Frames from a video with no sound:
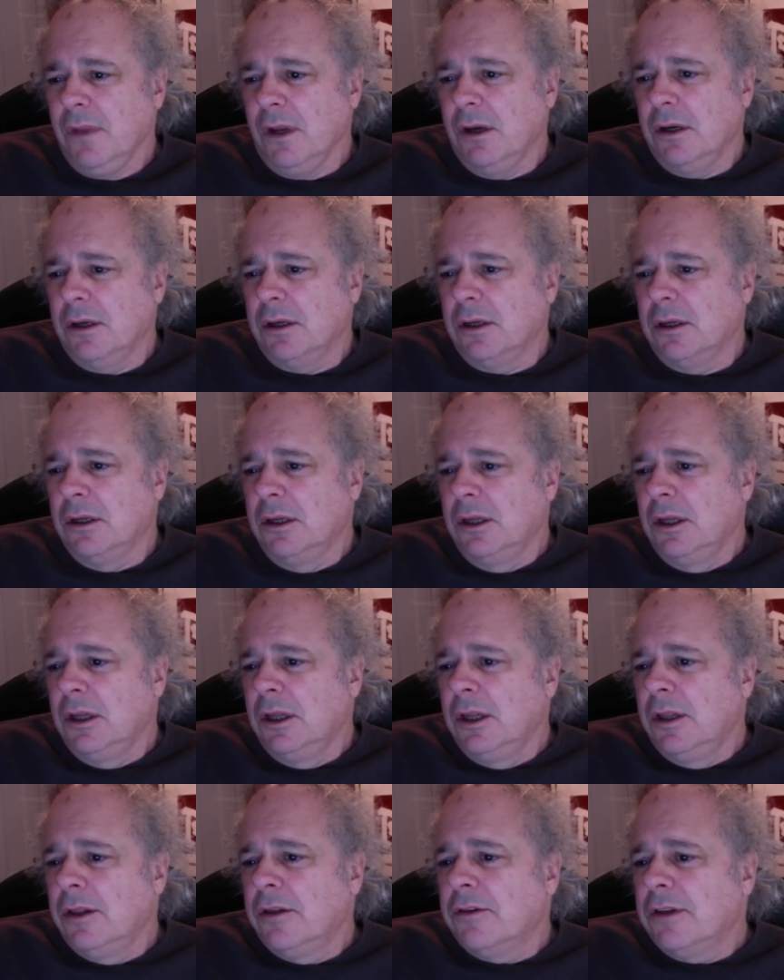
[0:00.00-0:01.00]

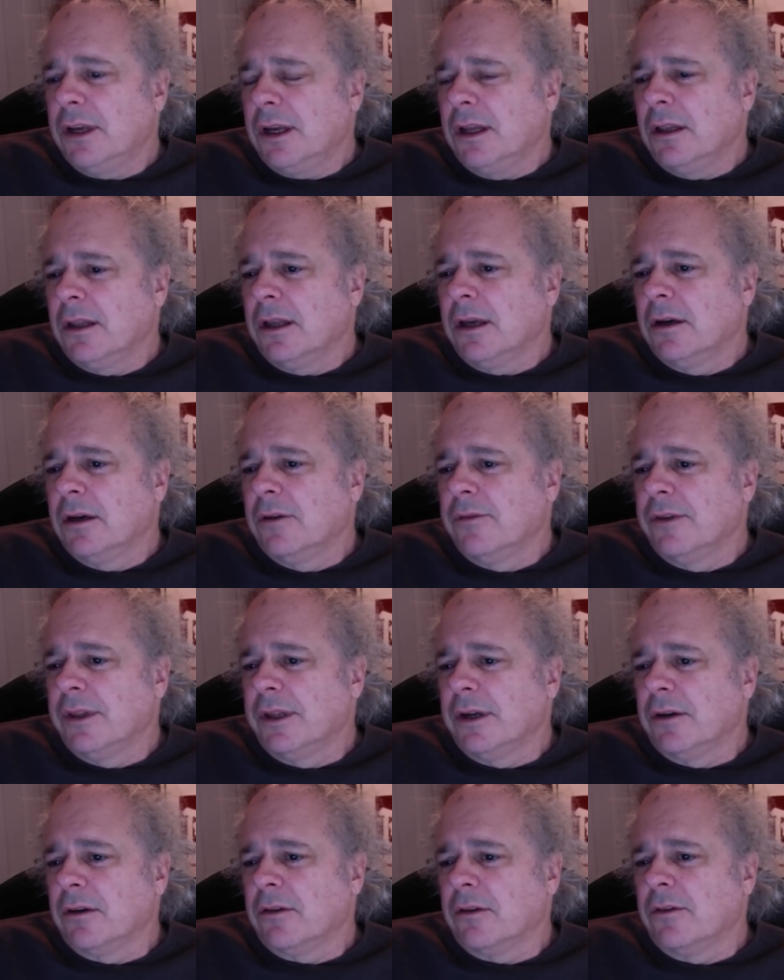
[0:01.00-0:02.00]
The second link over
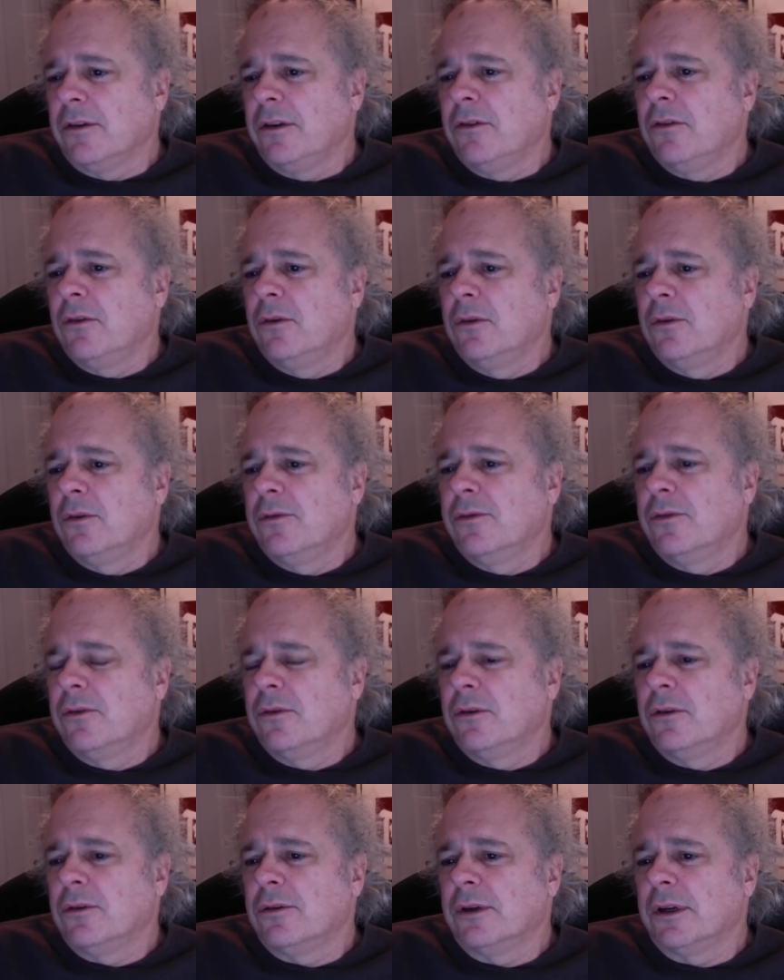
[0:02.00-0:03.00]
there, ZSchool Full
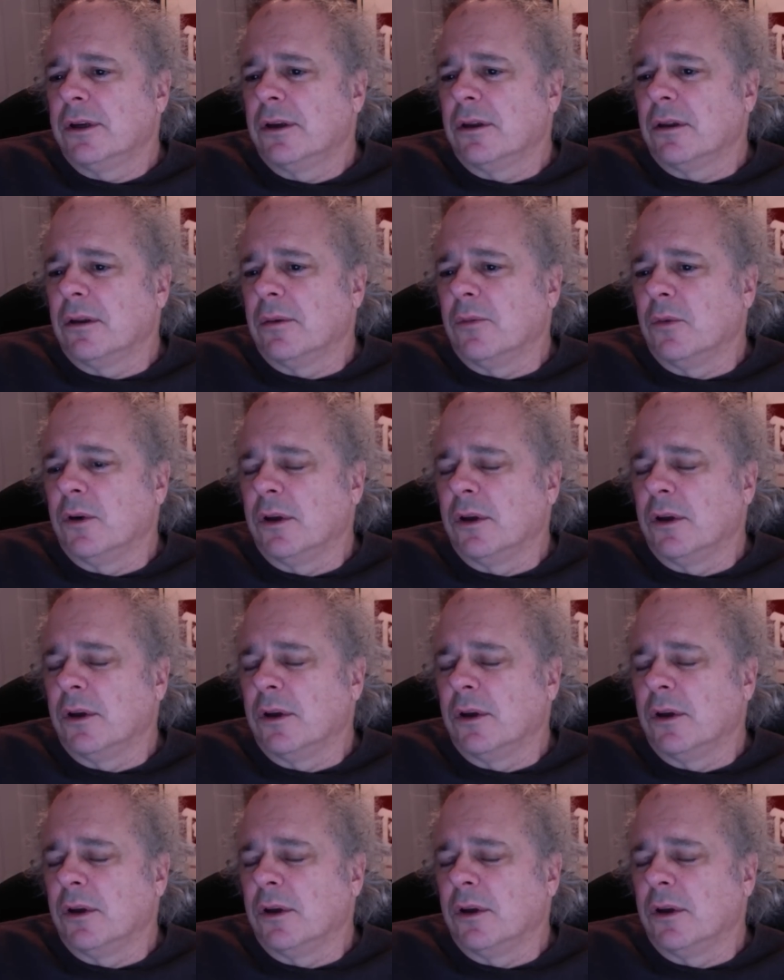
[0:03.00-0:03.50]
Curriculum,